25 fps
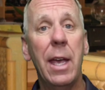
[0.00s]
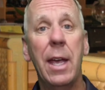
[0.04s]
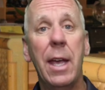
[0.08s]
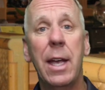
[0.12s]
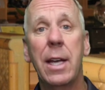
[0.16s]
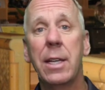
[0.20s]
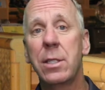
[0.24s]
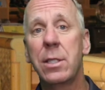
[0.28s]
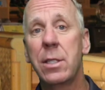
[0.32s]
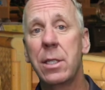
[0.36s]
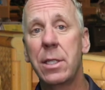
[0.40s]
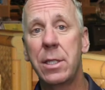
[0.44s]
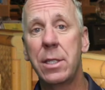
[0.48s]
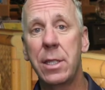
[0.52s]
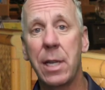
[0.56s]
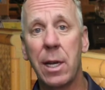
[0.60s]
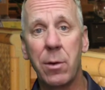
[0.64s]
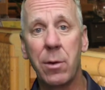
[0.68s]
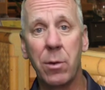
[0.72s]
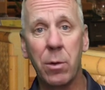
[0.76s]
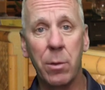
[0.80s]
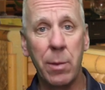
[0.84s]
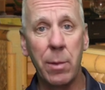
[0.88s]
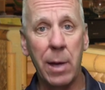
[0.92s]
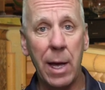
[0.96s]
Ask the
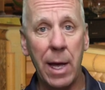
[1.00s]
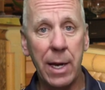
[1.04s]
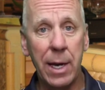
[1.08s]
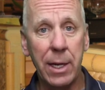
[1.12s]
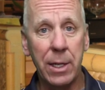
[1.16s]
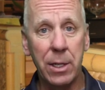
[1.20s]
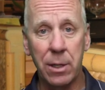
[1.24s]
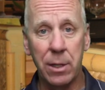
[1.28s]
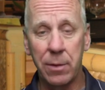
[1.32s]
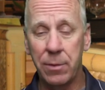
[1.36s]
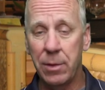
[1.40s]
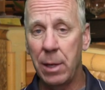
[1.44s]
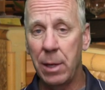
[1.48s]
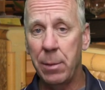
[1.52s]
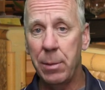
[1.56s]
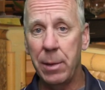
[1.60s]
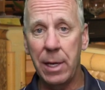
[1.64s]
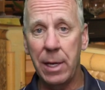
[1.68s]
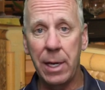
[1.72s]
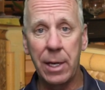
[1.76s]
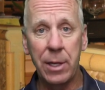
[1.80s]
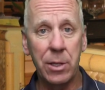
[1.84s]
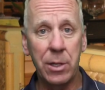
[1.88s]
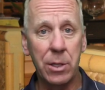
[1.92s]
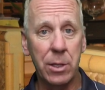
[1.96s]
general manager if they'd
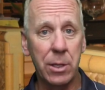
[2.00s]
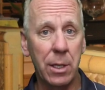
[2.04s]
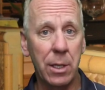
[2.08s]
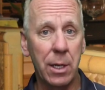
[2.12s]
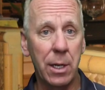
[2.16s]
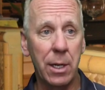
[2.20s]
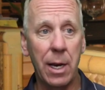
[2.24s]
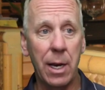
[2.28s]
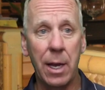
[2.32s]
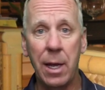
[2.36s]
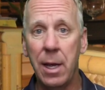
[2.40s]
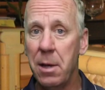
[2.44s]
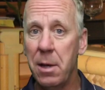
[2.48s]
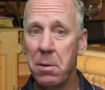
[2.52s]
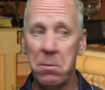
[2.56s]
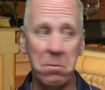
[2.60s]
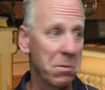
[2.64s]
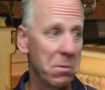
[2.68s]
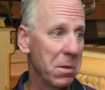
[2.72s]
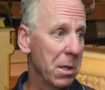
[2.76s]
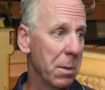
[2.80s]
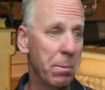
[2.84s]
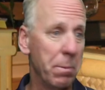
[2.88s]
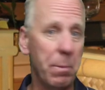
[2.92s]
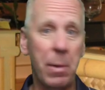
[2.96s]
be interested in
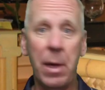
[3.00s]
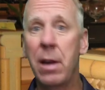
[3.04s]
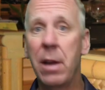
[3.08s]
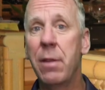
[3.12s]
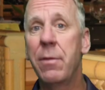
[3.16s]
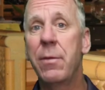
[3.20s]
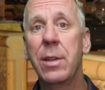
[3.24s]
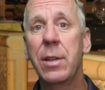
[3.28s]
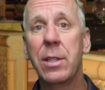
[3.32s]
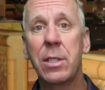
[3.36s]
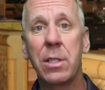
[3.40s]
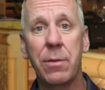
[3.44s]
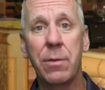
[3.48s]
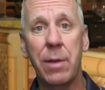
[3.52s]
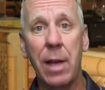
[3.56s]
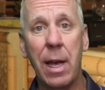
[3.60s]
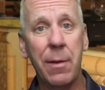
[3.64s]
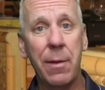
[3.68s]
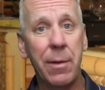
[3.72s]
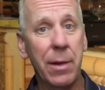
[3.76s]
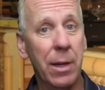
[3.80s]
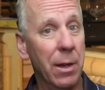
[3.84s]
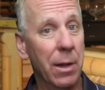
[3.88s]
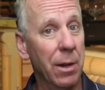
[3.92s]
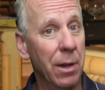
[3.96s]
the benefits of
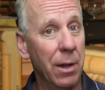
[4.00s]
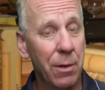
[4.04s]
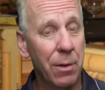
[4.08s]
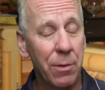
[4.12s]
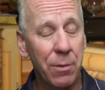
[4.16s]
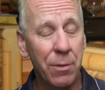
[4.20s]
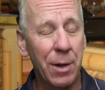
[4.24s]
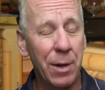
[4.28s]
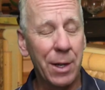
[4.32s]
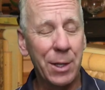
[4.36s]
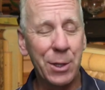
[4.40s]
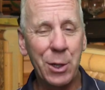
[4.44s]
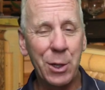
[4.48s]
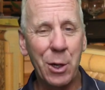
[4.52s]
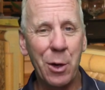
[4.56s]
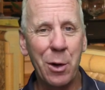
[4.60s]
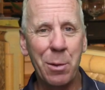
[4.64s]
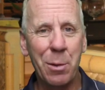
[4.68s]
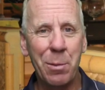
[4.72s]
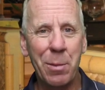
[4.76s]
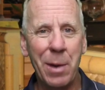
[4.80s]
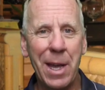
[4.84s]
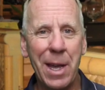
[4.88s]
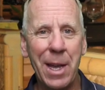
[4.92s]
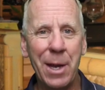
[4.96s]
having a fresh
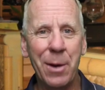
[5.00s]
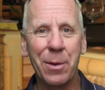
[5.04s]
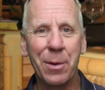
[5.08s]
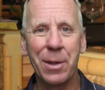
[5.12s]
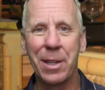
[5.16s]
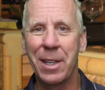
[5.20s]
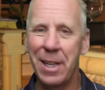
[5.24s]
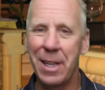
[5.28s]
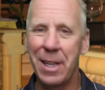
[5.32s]
coat of paint on